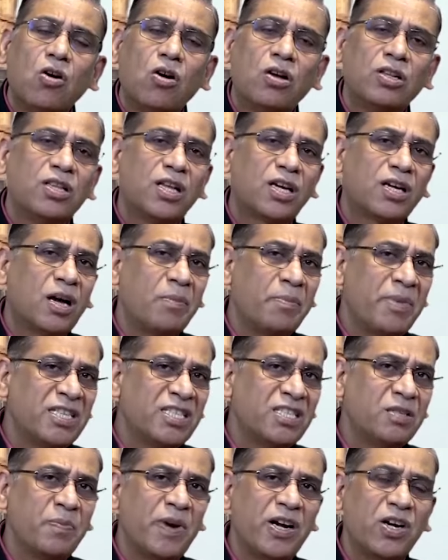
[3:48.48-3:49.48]
on the
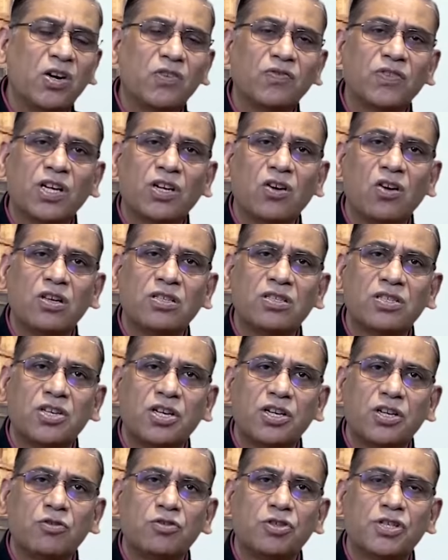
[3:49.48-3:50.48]
commencement of the
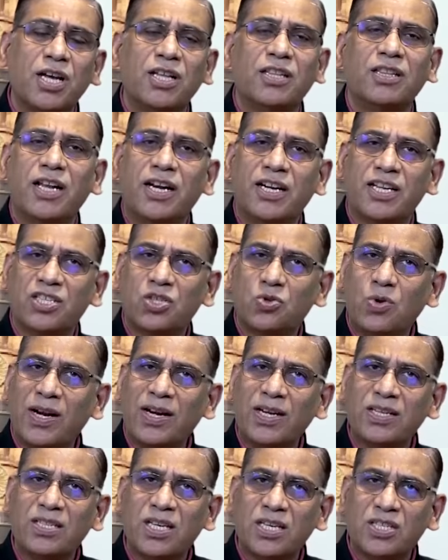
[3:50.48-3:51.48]
Constitution, that is
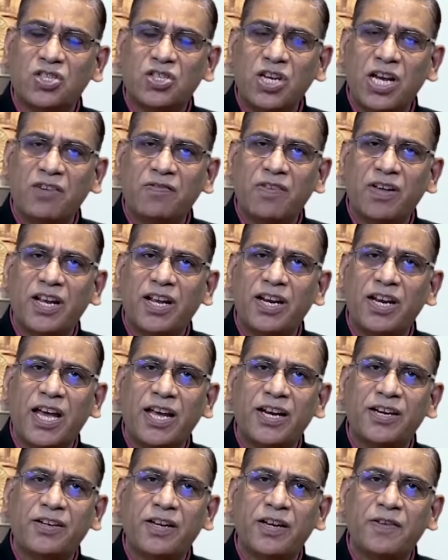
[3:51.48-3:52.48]
26 January
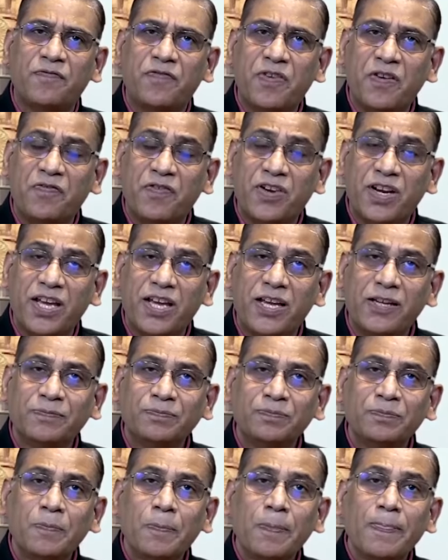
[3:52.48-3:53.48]

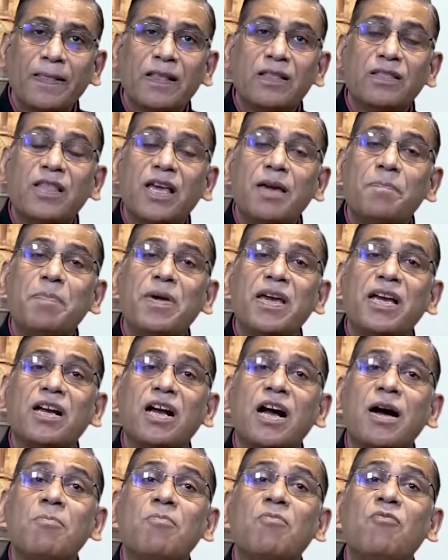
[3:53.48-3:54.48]
1950, they
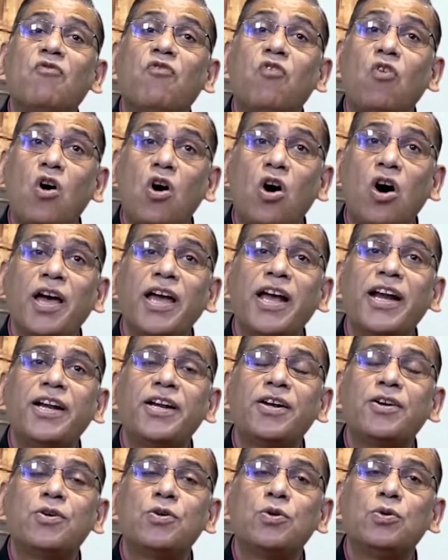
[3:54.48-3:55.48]
become
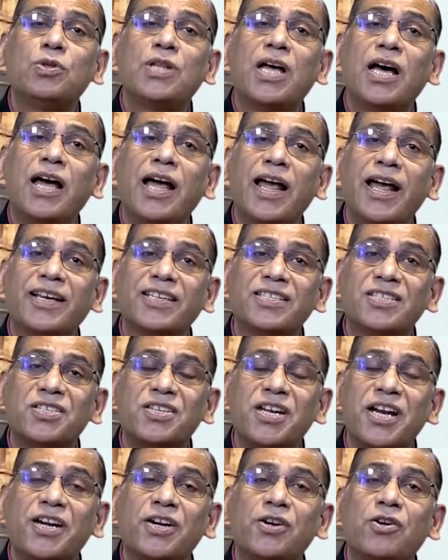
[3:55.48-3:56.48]
void to the
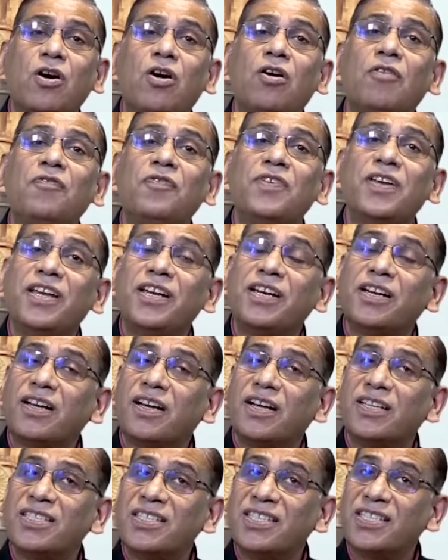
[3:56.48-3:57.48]
extent of
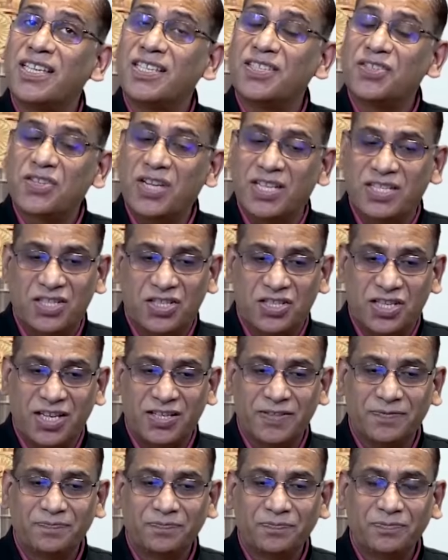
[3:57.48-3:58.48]

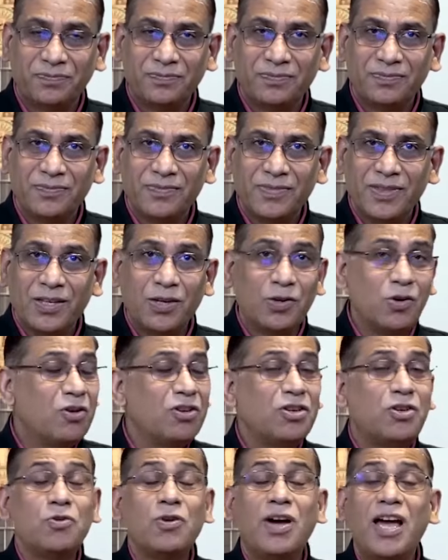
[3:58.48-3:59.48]
inconsistency. You know,
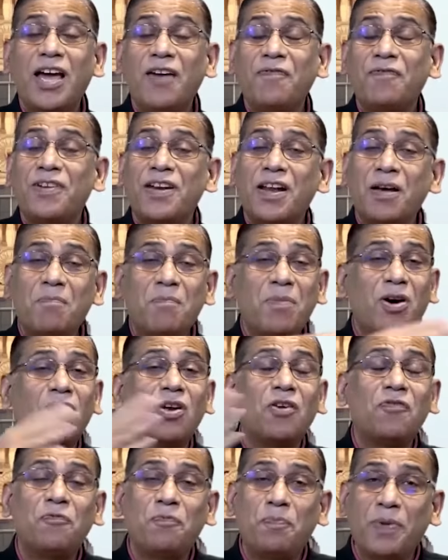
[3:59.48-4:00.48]
you have number
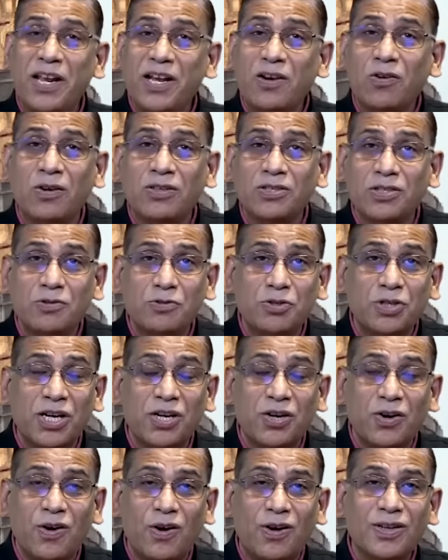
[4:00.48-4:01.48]
of
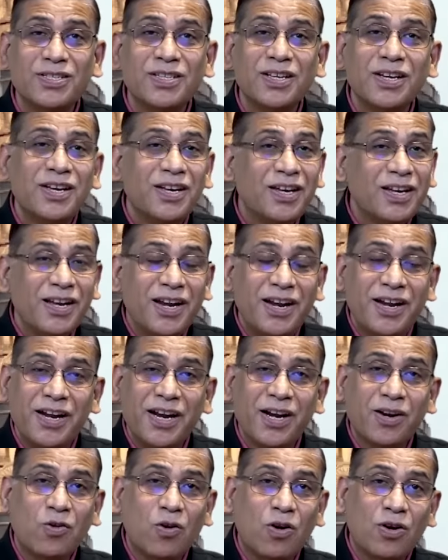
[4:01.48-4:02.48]
pre-Constitution laws:
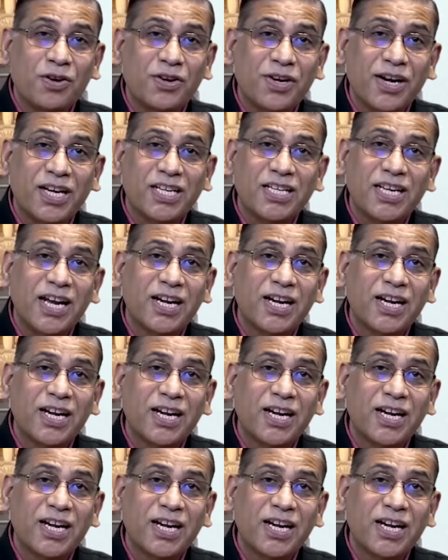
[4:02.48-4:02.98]
Indian Contract